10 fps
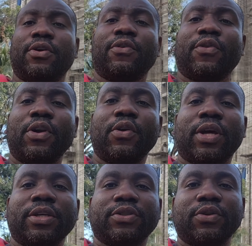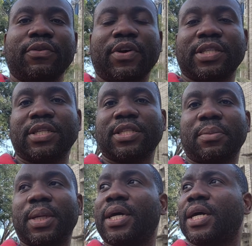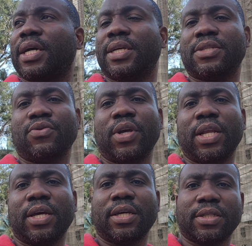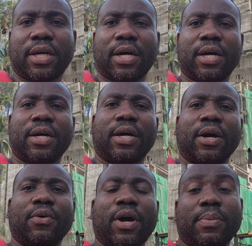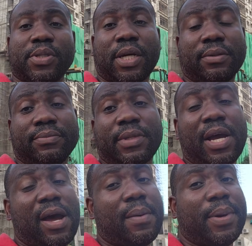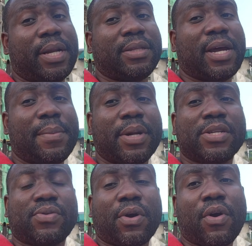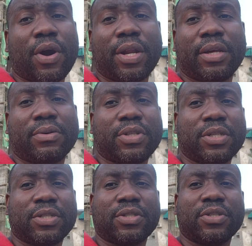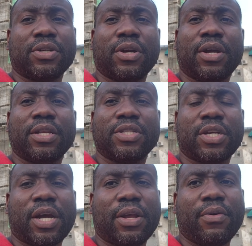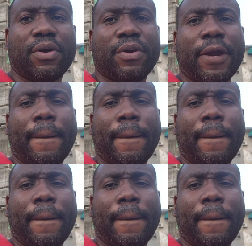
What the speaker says: if you're looking to invest in Jamaica, this really is a good option. At the time of this recording, which is early January,